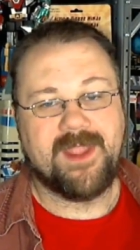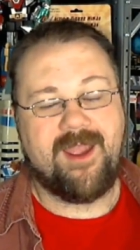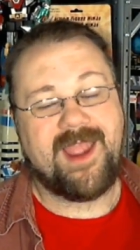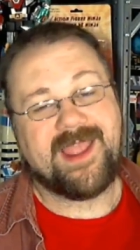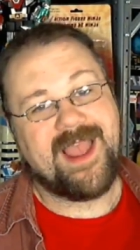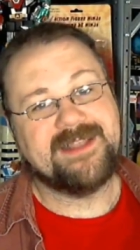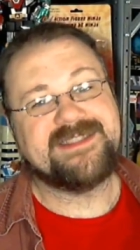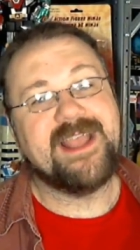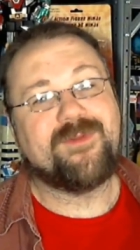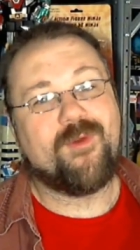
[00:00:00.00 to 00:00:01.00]
All right, guys,
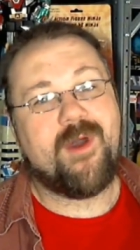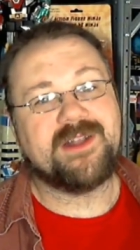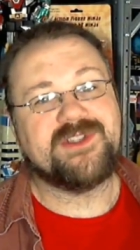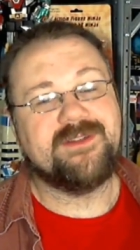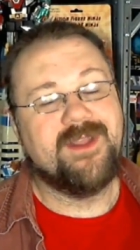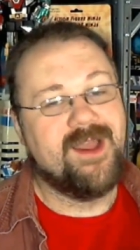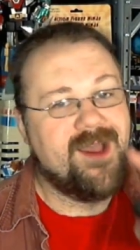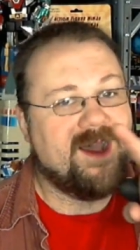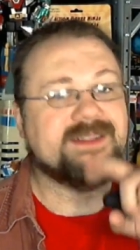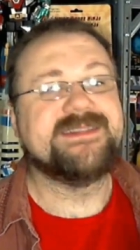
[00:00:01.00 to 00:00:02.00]
thanks for watching.
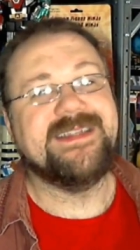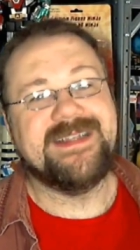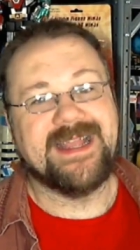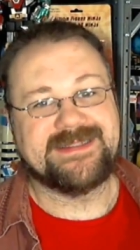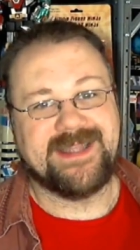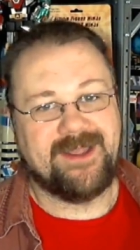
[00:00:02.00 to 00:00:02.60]
I'll see you next